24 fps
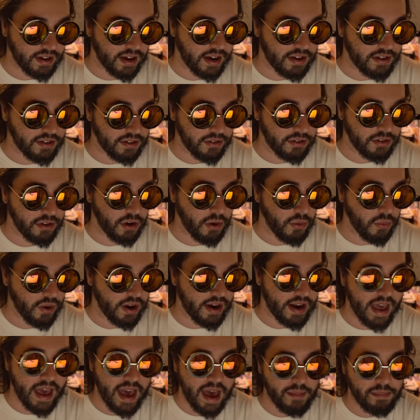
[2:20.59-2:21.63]
I don't know
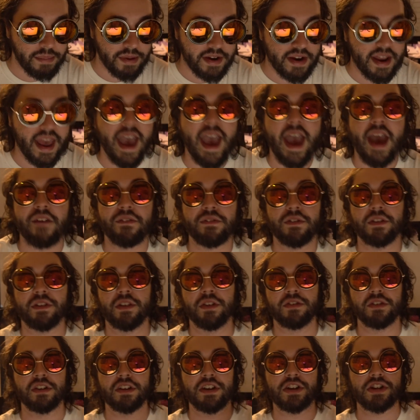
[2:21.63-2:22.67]
what happened after
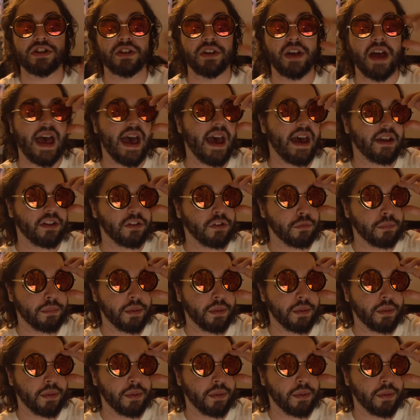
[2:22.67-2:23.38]
those initial ads.